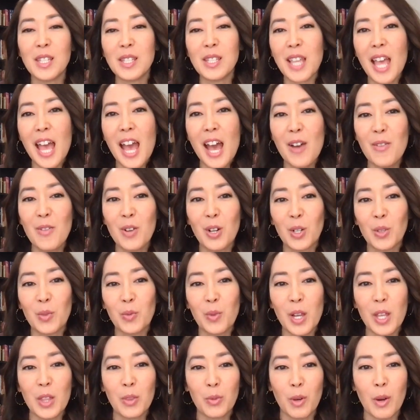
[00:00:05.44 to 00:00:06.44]
this hour
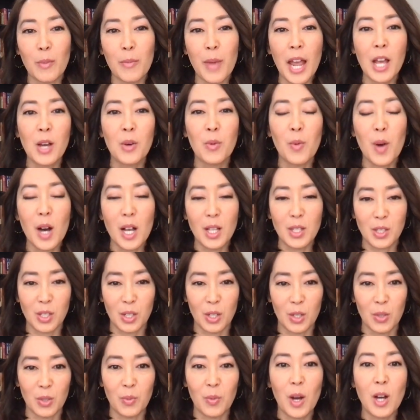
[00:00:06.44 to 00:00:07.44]
with Rebecca
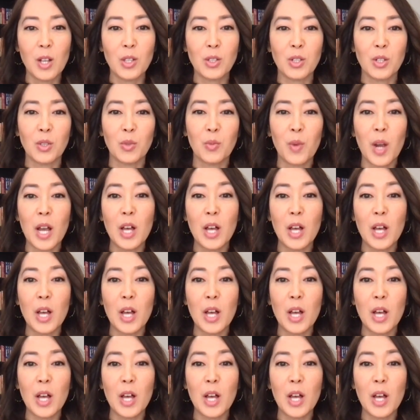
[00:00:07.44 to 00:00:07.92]
Walser, Walser